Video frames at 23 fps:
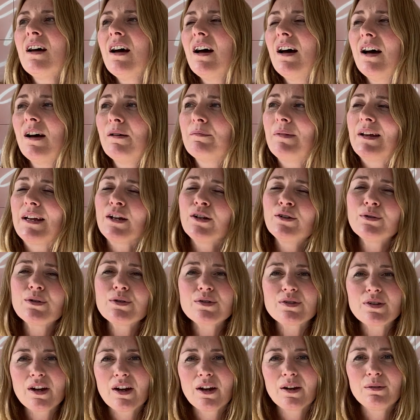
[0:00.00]
It can
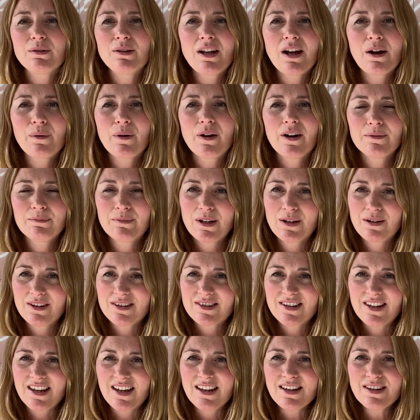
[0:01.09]
also lower
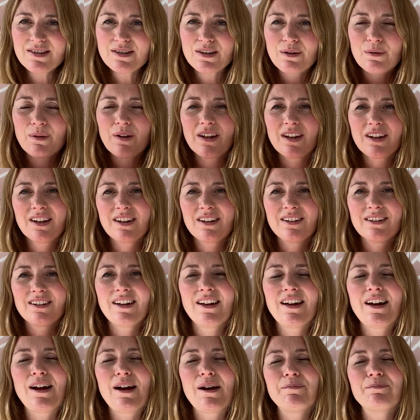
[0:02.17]
immunity, so it
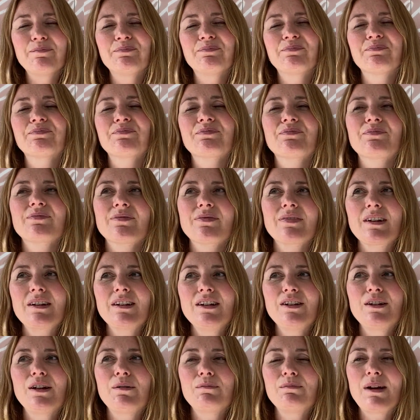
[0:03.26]
can
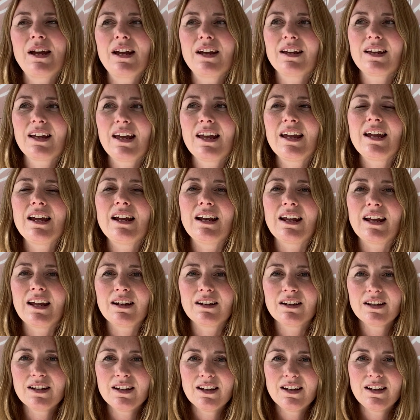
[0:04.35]
make
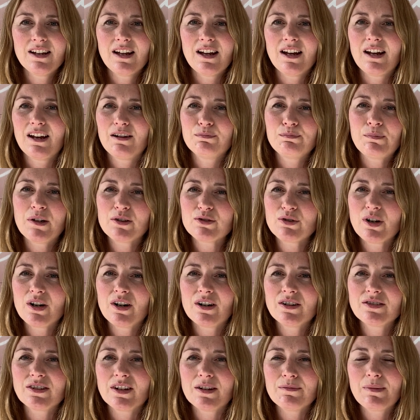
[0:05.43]
healing much
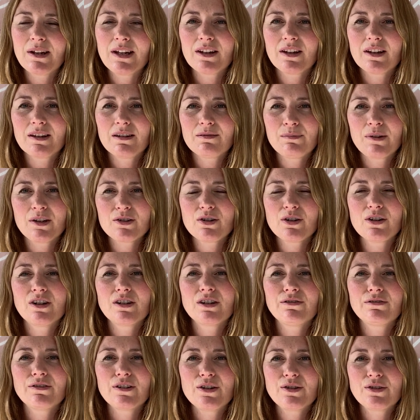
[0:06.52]
harder, make it much
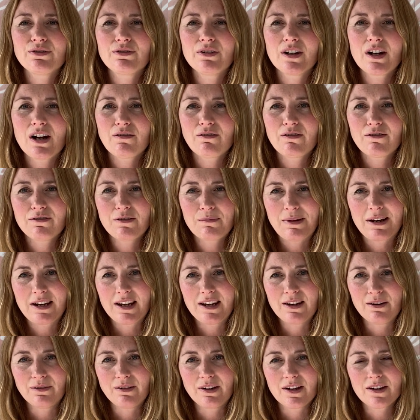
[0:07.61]
harder for you to recover from
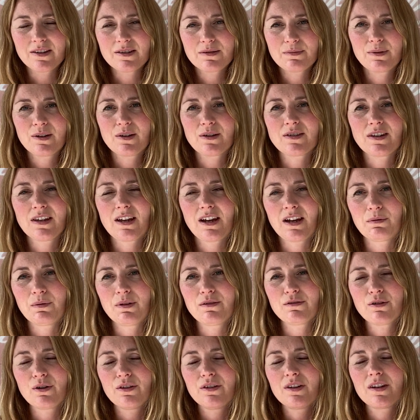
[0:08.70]
any illness, because again
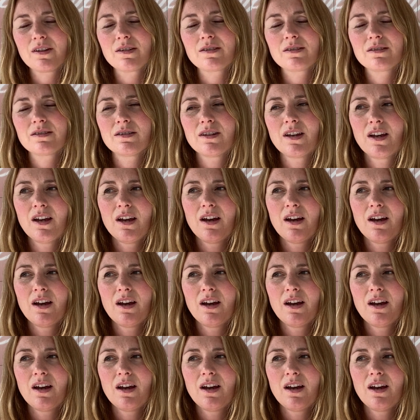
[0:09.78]
we've got this